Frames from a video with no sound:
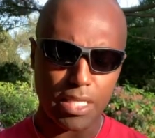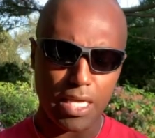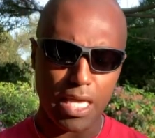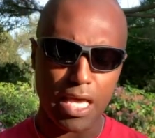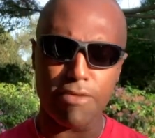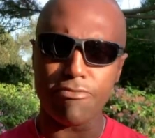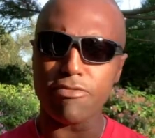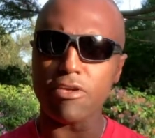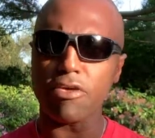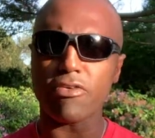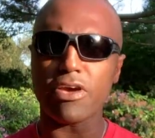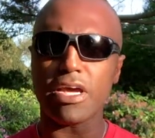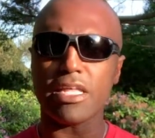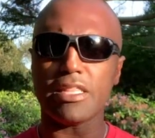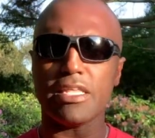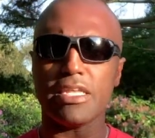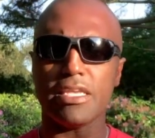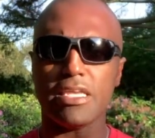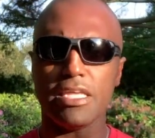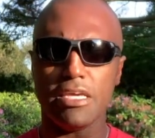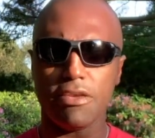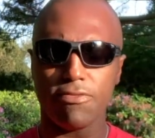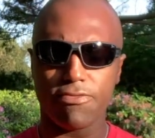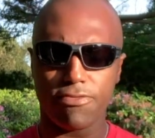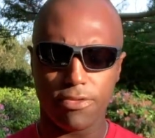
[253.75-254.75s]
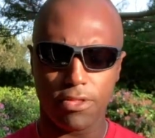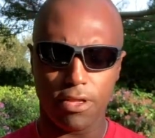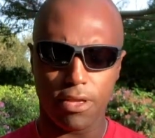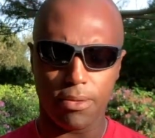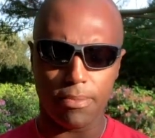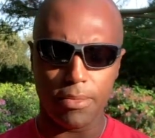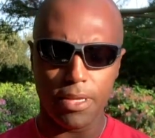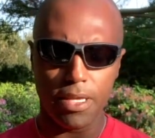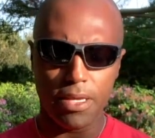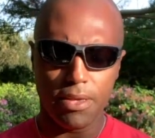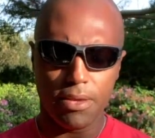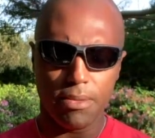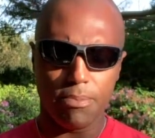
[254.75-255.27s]
I've never had the need for
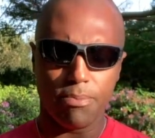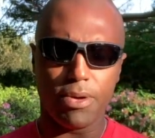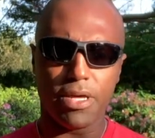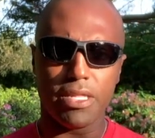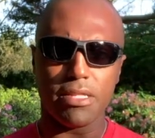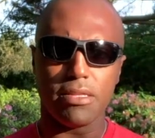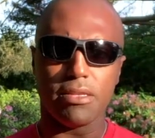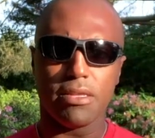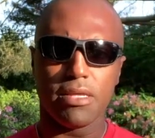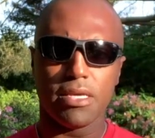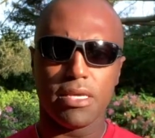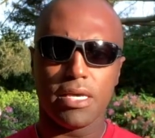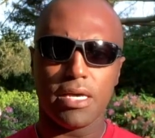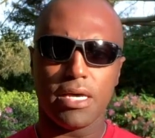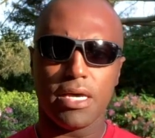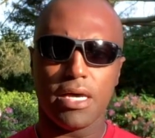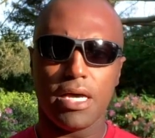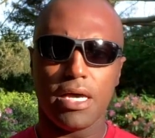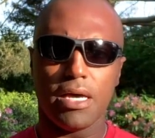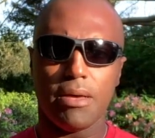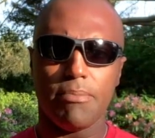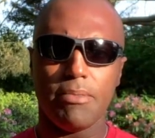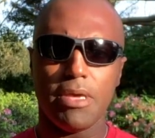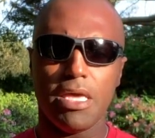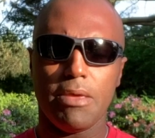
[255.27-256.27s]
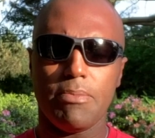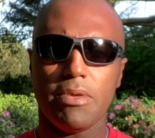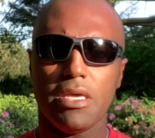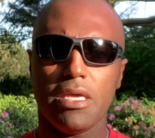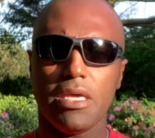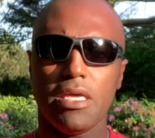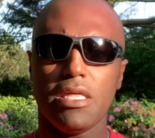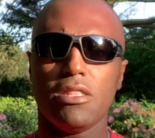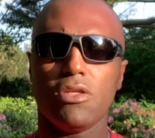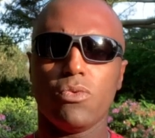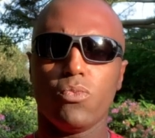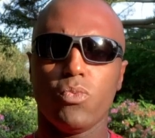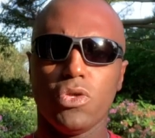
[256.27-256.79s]
them, but maybe
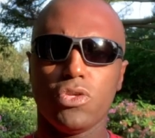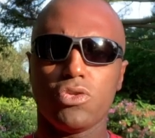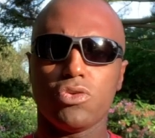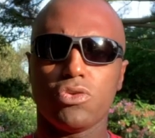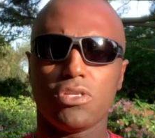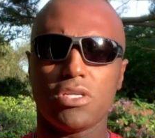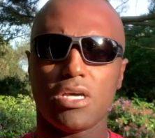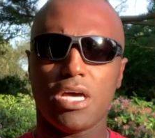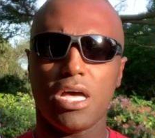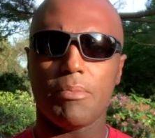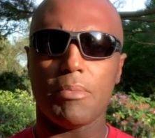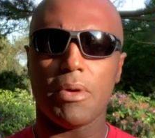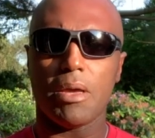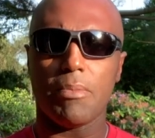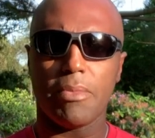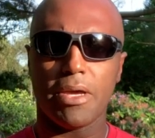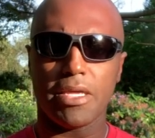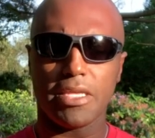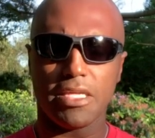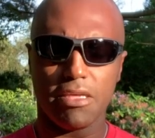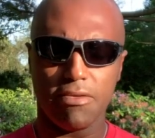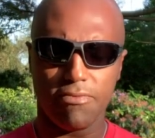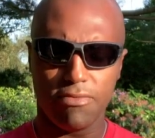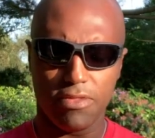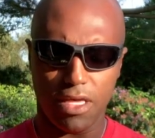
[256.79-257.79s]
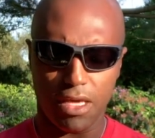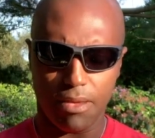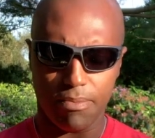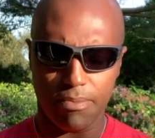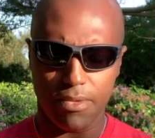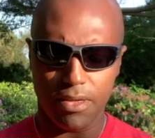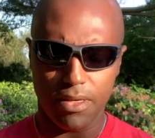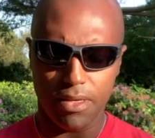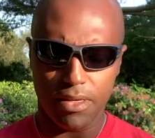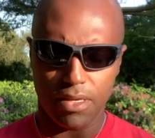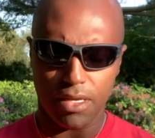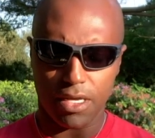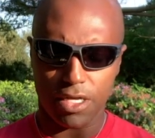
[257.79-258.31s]
in the wintertime, I might give them
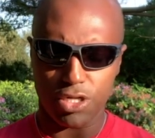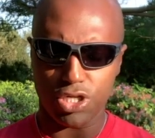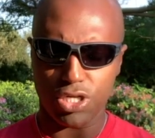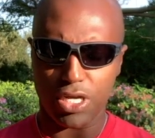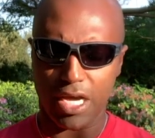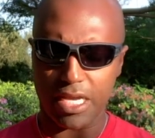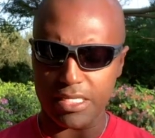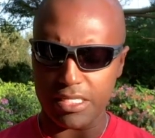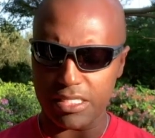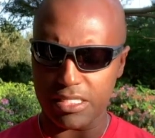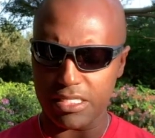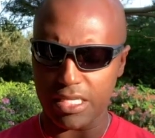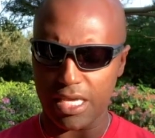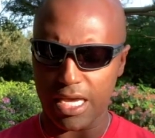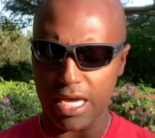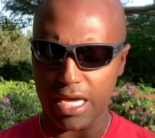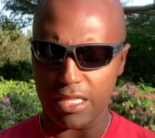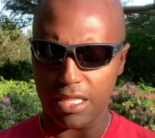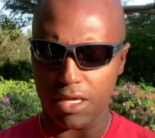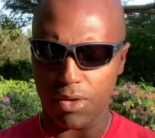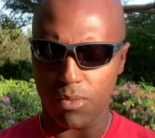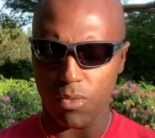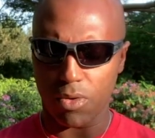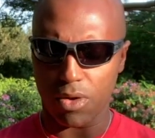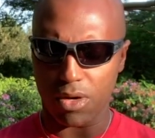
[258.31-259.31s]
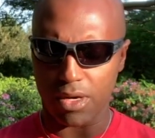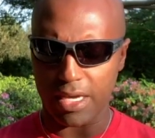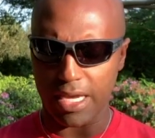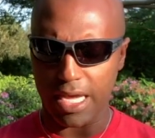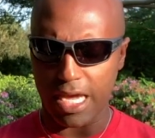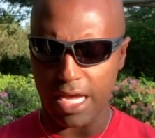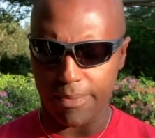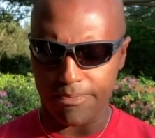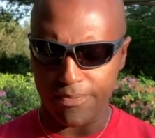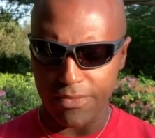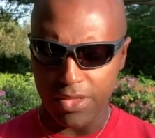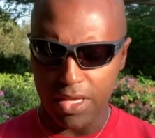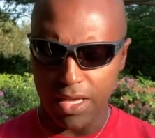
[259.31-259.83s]
a shot to see how they work
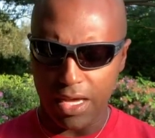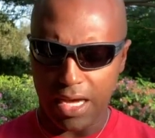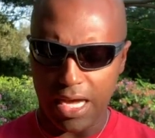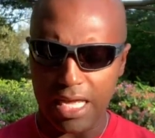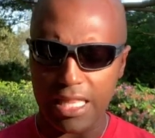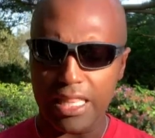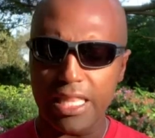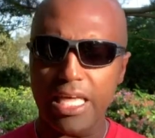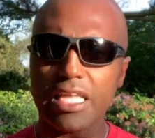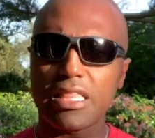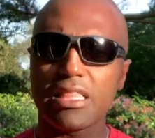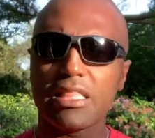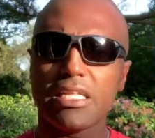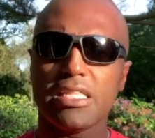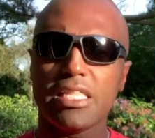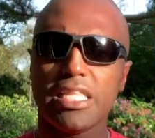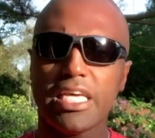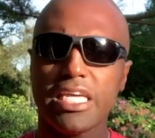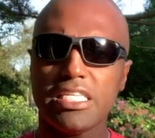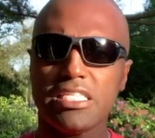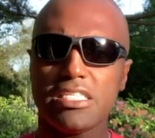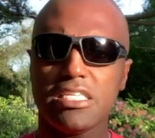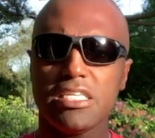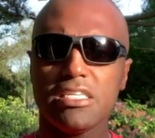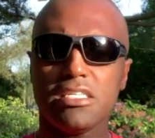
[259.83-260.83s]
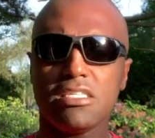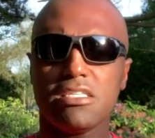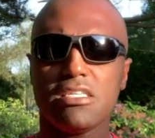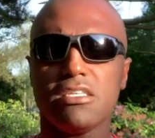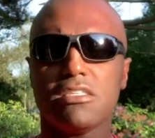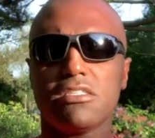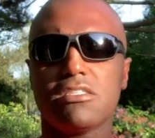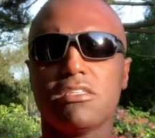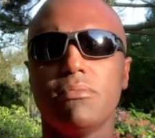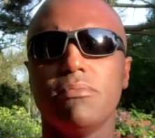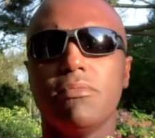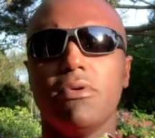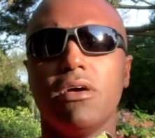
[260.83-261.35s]
out. I like the lacing
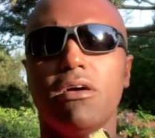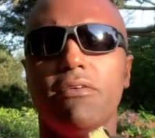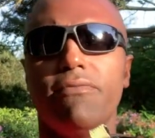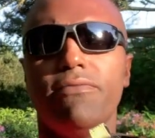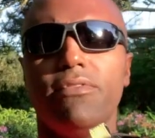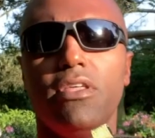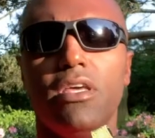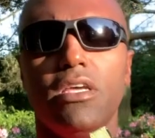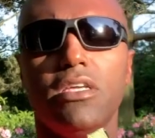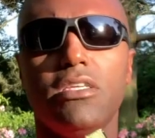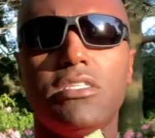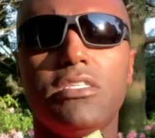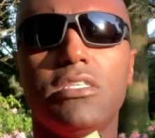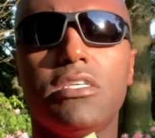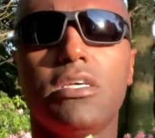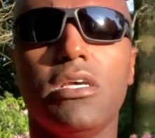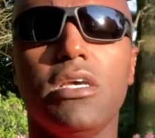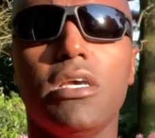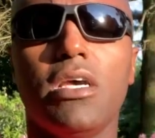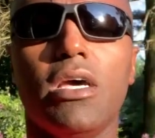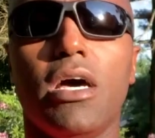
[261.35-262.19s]
system of this.